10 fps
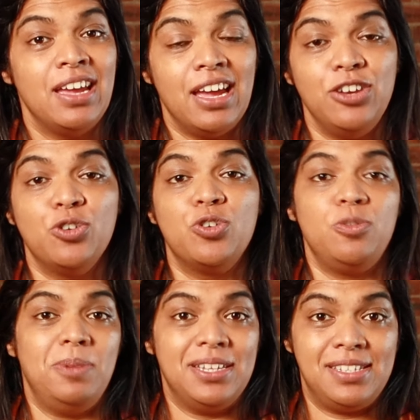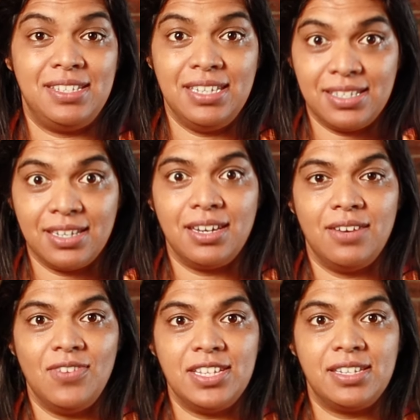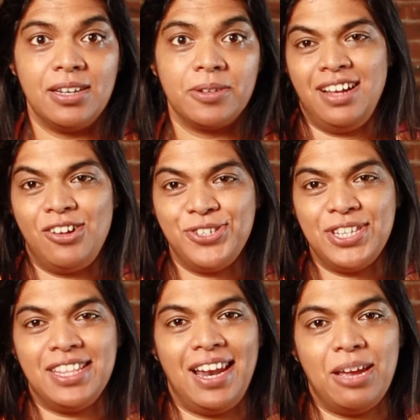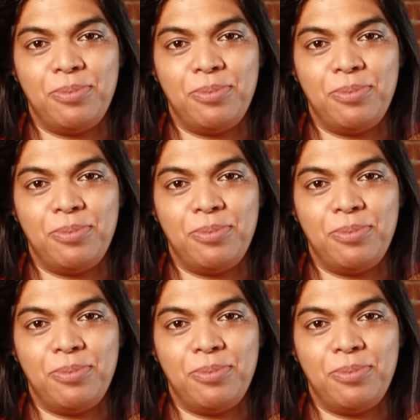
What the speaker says: and you could be a seasoned investor. Also hit the like